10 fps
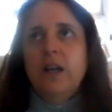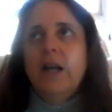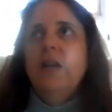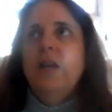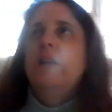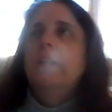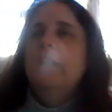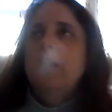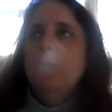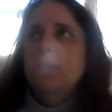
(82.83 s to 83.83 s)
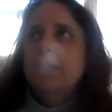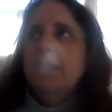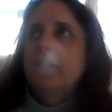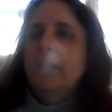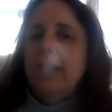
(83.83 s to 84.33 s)
Anyway, a year or
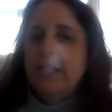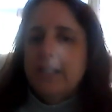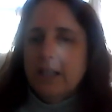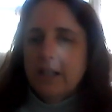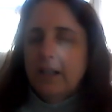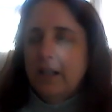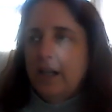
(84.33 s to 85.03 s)
so later,